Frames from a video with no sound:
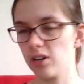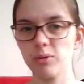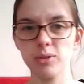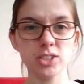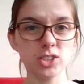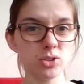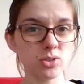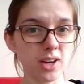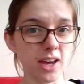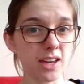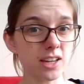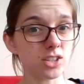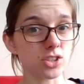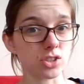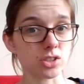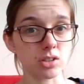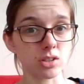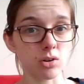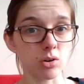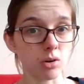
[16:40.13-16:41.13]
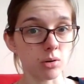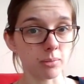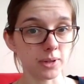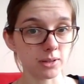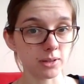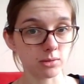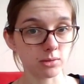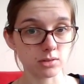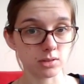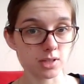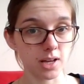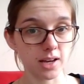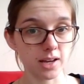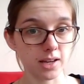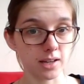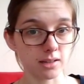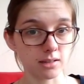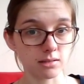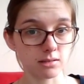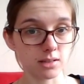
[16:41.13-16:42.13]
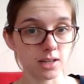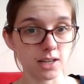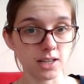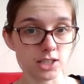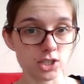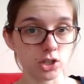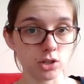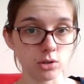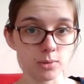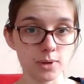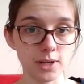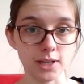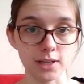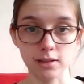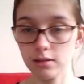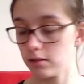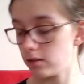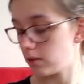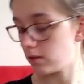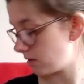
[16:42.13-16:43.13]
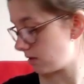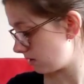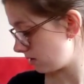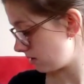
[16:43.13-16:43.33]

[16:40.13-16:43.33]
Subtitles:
which took ages to come. It was like nearly 2 weeks.